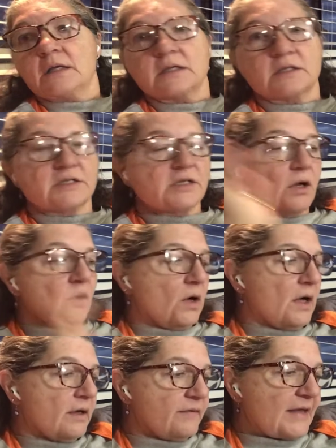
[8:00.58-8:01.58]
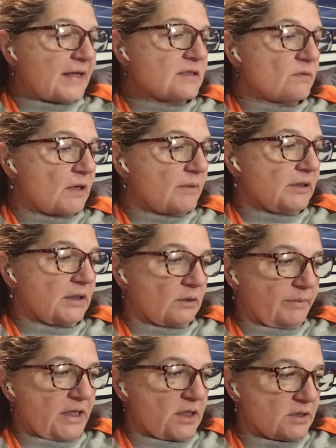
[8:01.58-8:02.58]
So that's what I'm a little
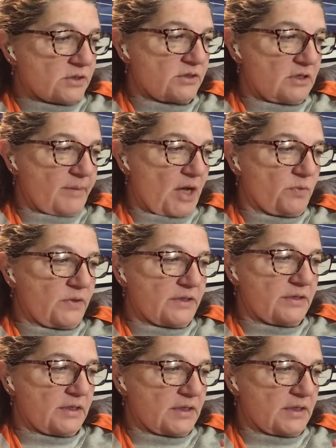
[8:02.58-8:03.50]
bit concerned about with